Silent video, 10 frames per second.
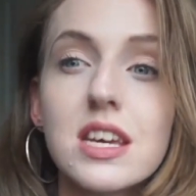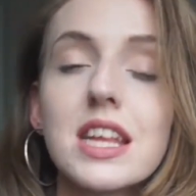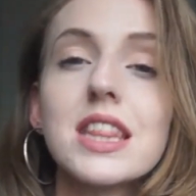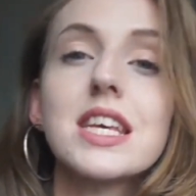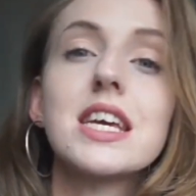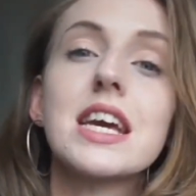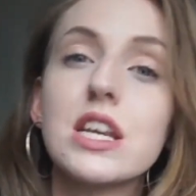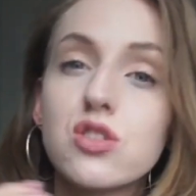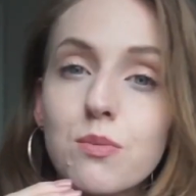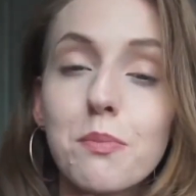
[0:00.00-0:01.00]
in the
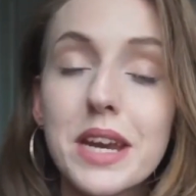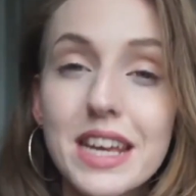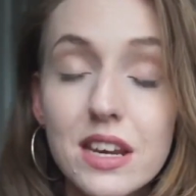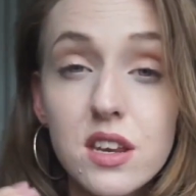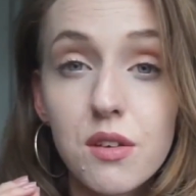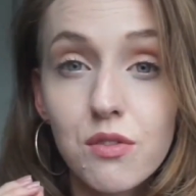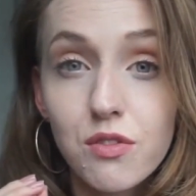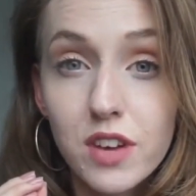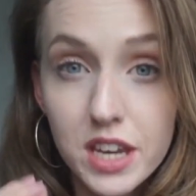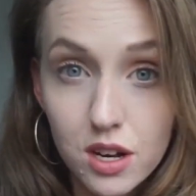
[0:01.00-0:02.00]
intermediate
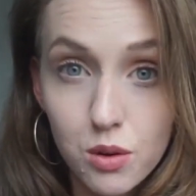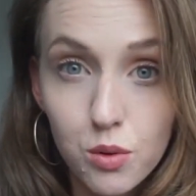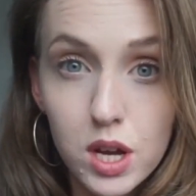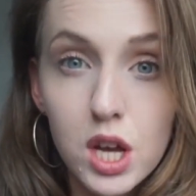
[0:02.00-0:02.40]
video.